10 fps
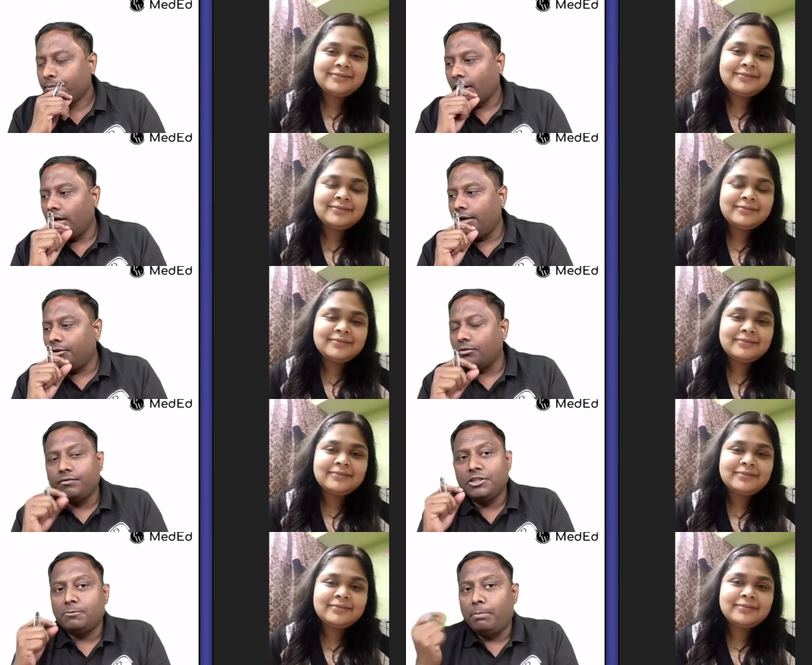Speaker 1: uh, you know,
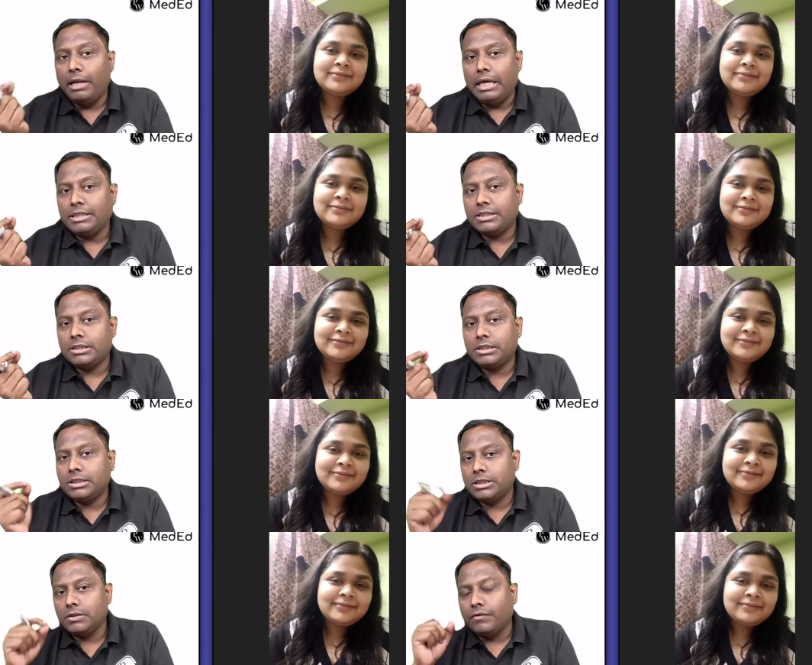which plays
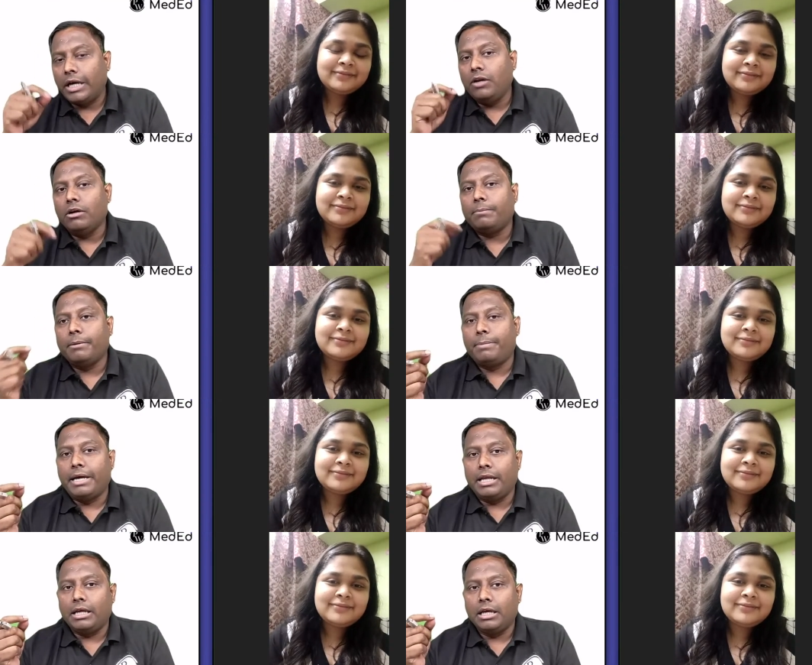while you are
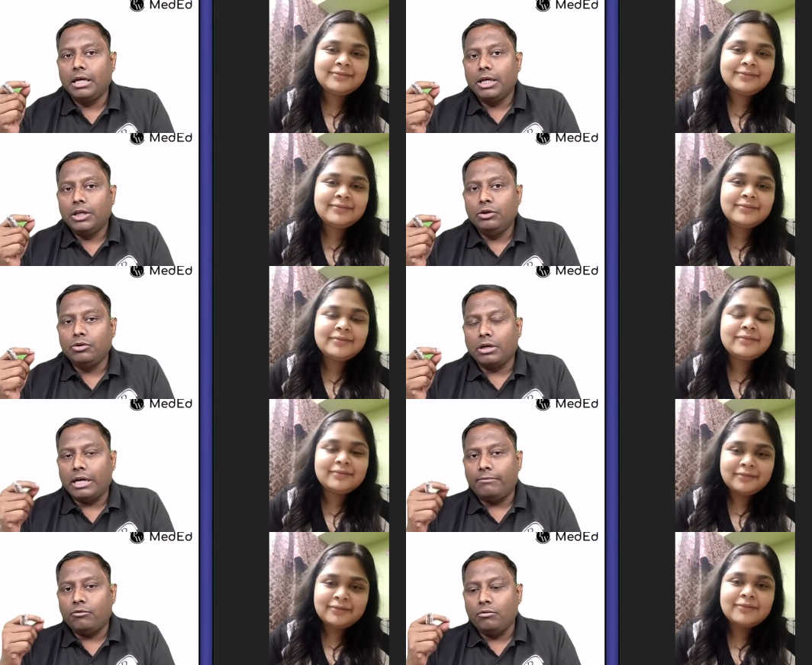preparing. You don't
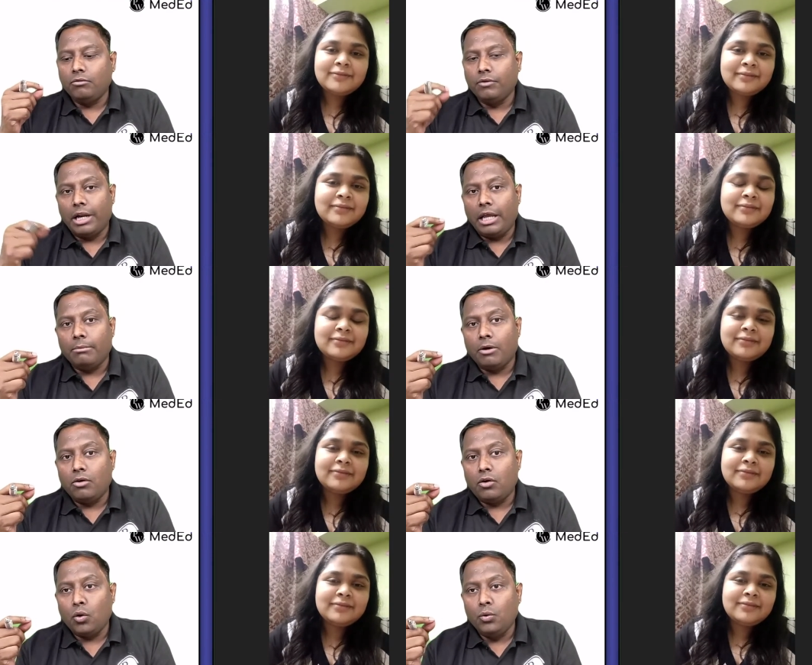have to worry
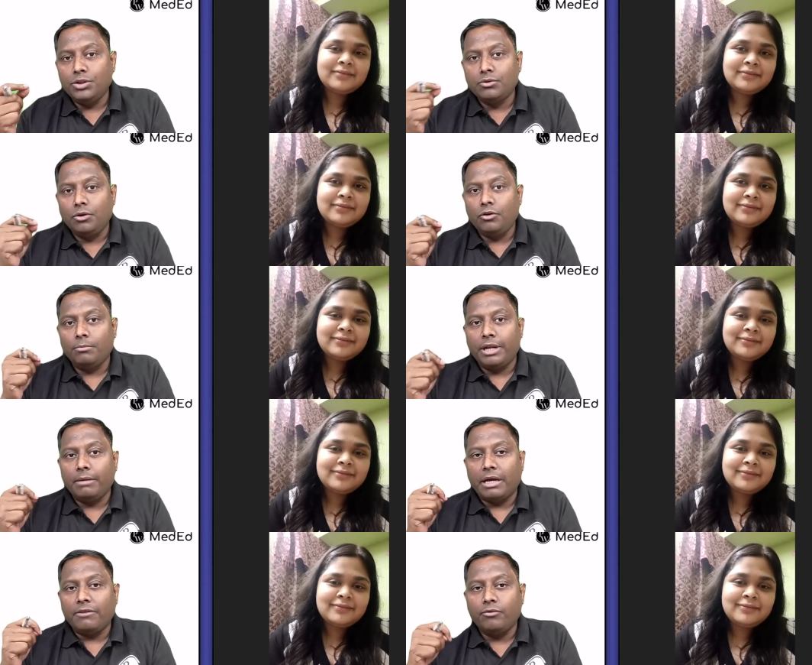about who is going to
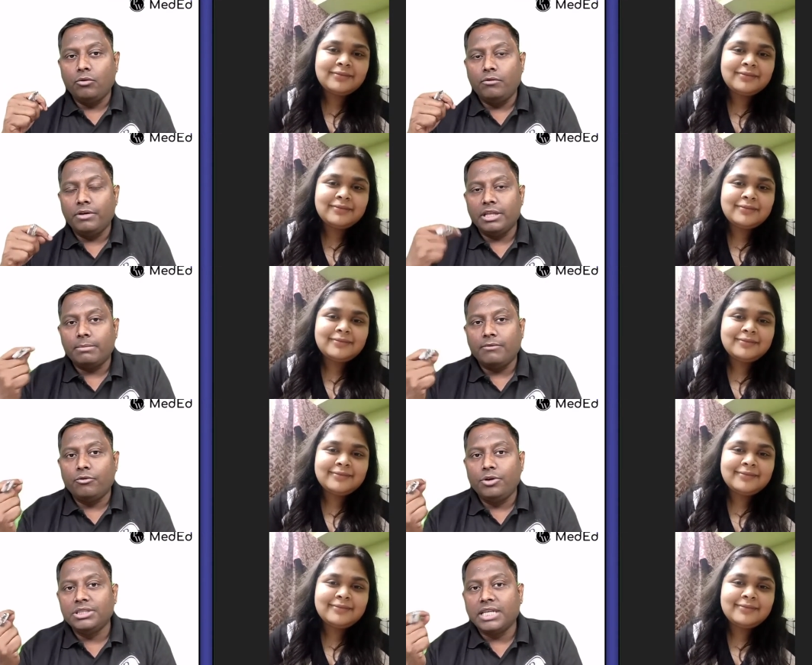bring my food, whether my
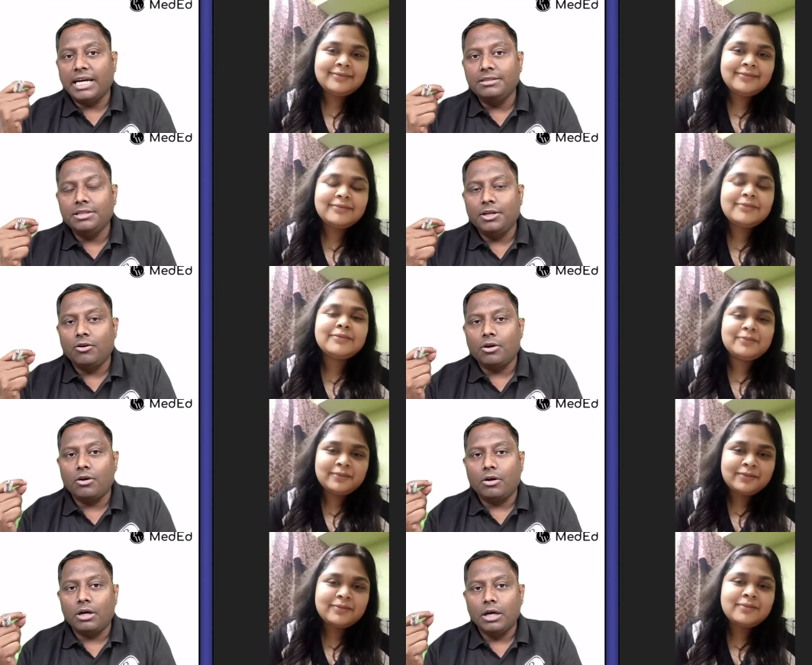food is hygienic or
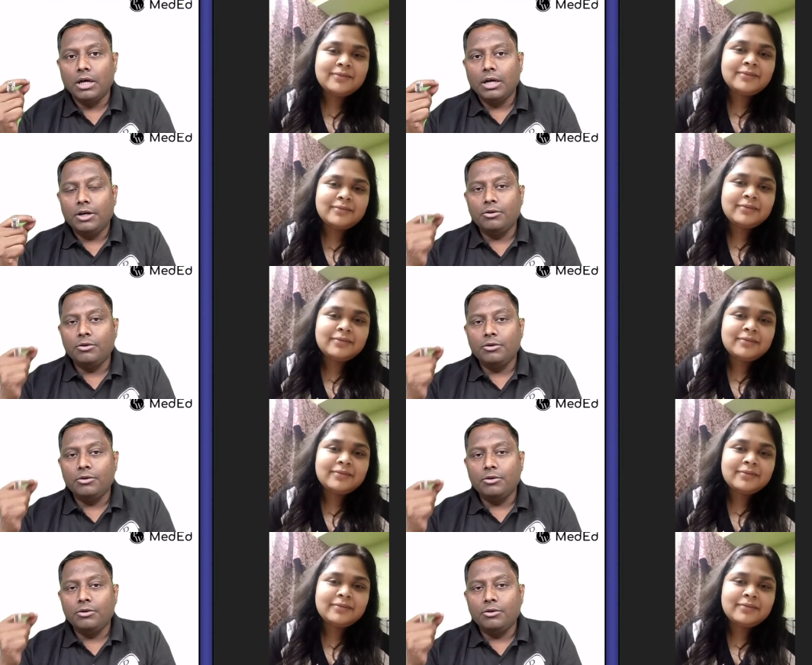not. You